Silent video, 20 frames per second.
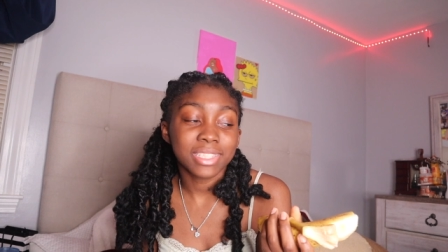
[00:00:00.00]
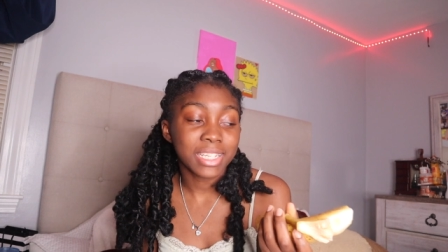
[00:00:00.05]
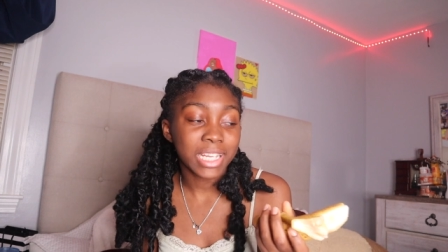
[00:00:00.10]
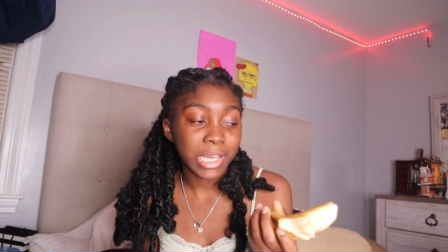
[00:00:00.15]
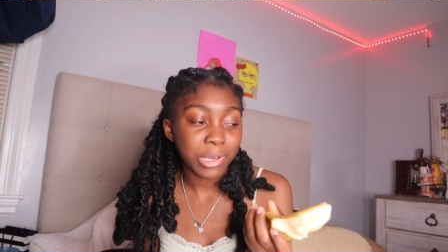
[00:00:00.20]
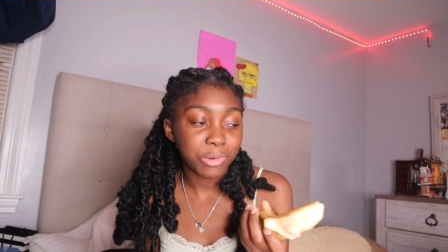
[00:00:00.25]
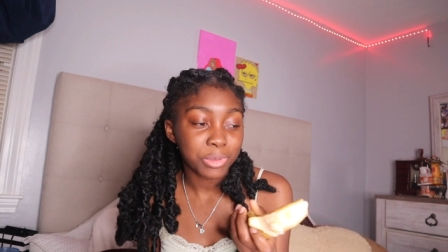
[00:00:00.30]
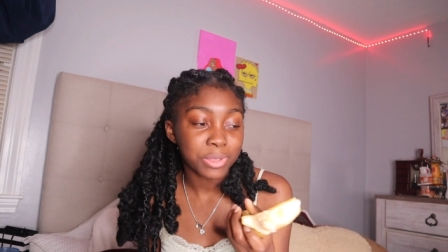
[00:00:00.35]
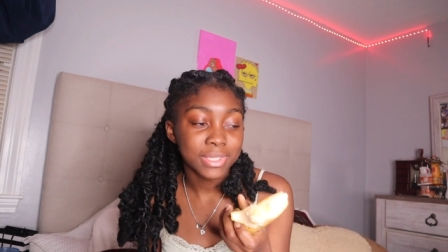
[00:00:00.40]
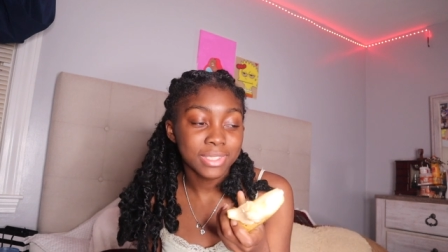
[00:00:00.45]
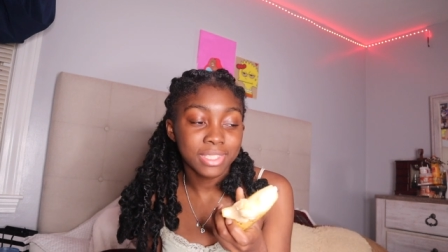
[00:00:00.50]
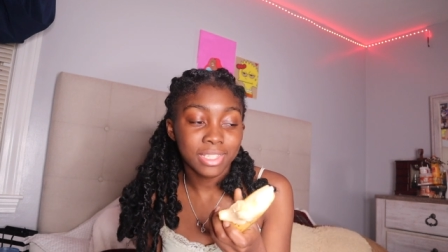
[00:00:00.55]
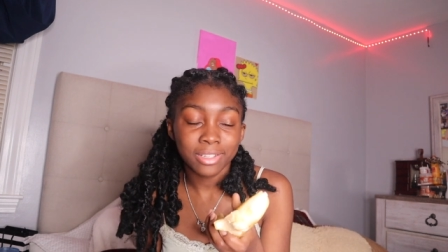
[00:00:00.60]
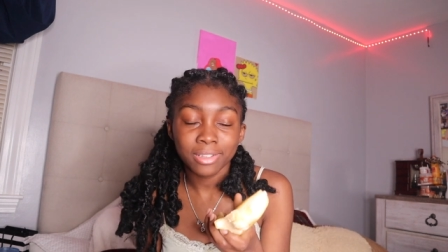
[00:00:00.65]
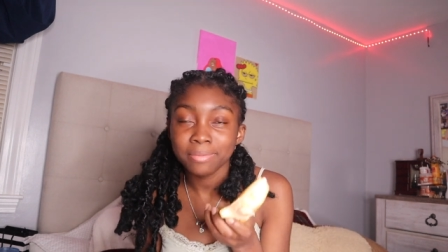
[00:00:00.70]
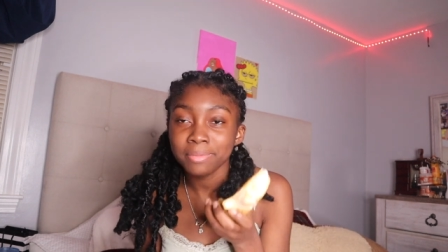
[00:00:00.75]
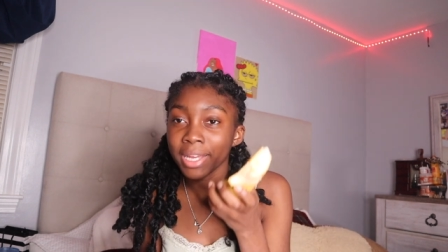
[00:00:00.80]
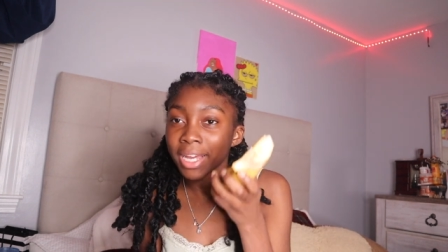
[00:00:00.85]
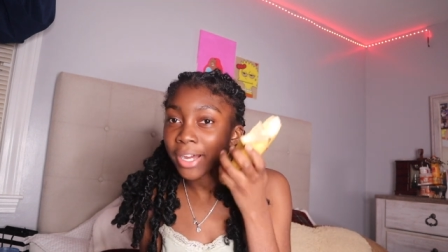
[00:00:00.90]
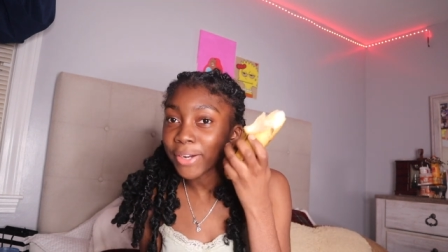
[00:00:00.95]
it out with
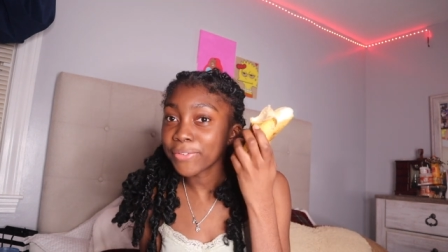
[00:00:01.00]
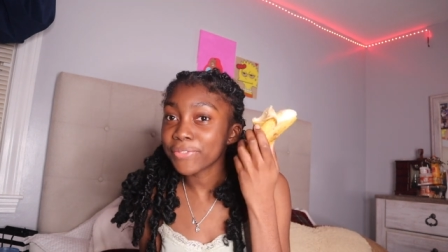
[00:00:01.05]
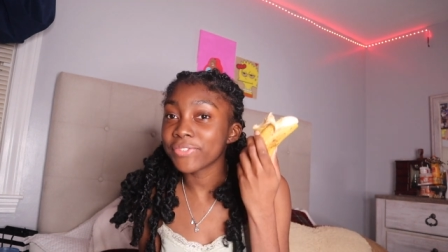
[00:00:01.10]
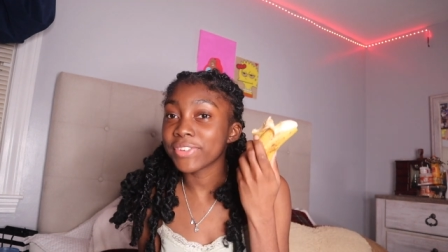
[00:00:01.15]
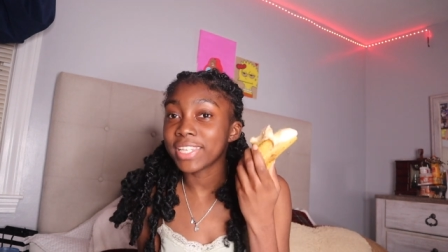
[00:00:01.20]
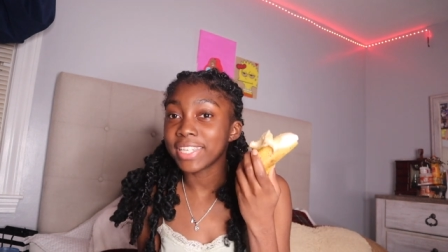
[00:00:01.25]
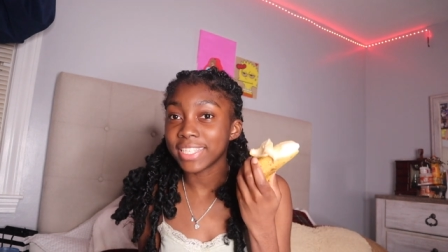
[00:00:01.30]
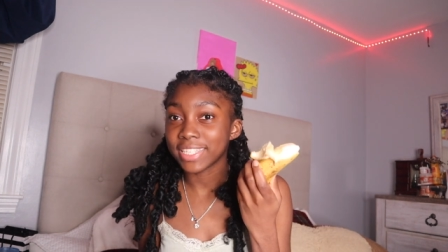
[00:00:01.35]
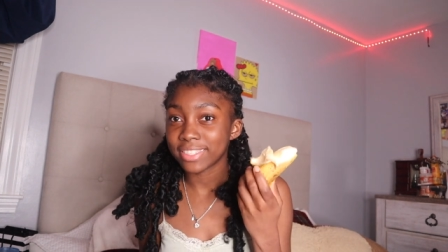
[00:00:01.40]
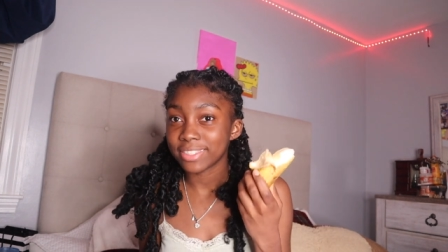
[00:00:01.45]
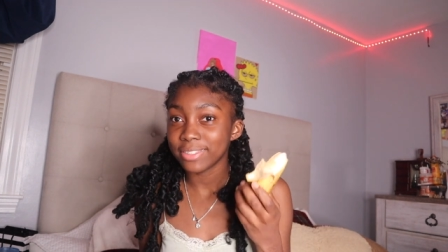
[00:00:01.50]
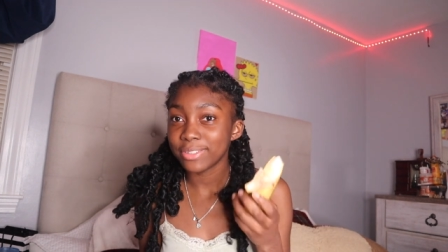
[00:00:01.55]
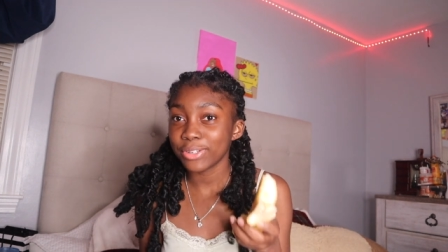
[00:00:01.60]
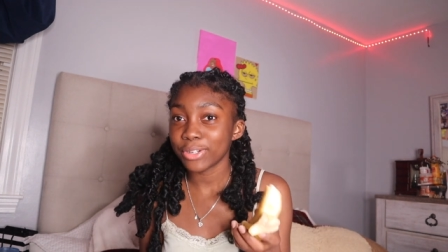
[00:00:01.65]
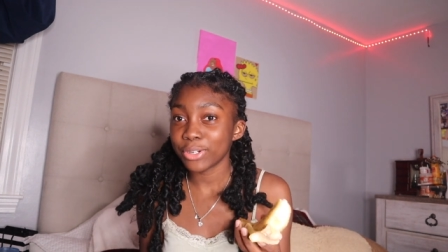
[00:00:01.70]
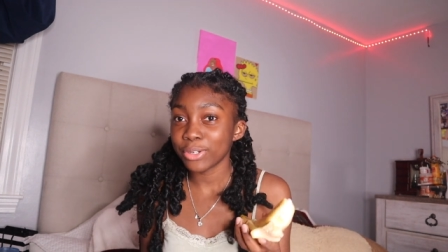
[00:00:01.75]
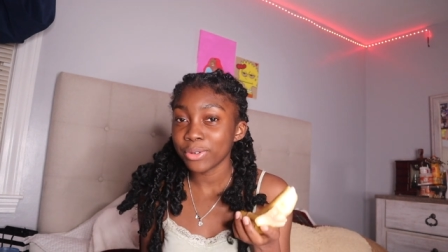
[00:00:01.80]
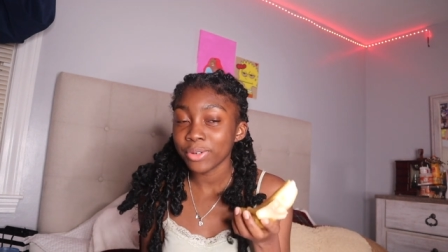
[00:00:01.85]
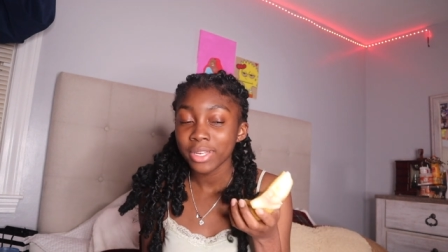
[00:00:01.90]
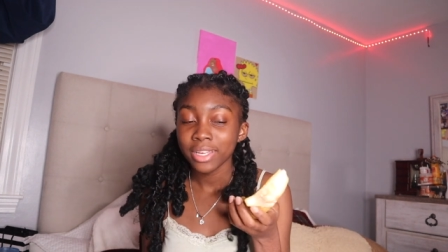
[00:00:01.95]
some healthiness, you
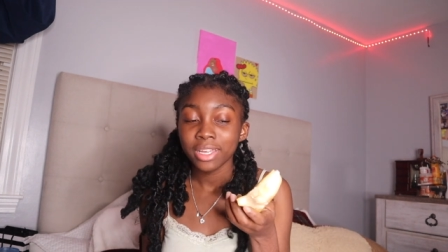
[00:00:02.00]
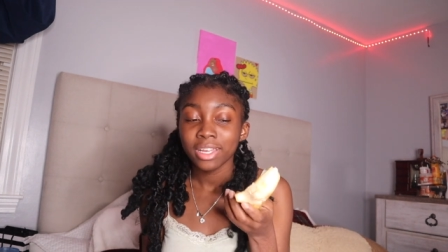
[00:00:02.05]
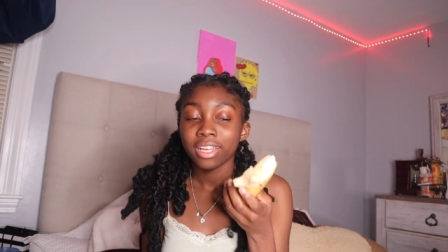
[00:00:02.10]
know?